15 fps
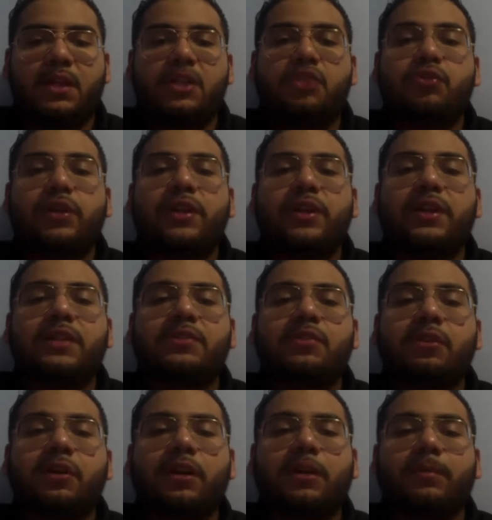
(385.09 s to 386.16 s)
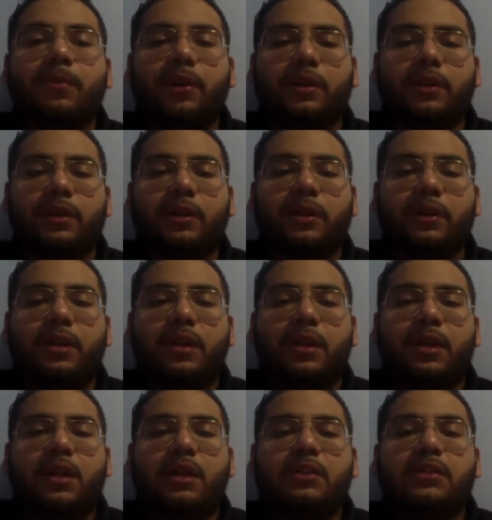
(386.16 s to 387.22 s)
Shrinking target market
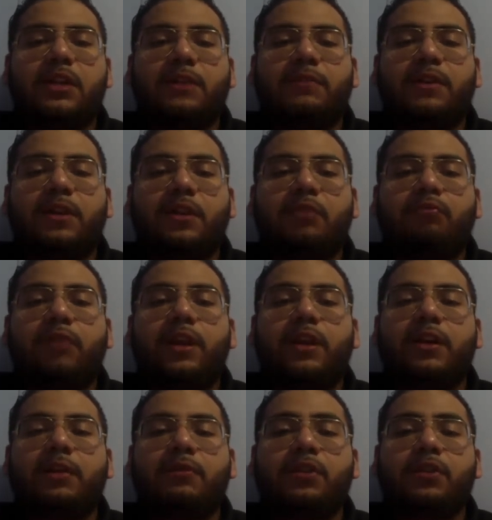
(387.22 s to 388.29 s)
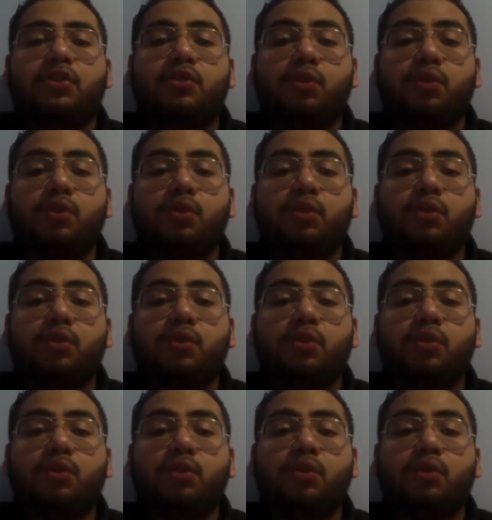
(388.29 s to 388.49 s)
is given a rating of a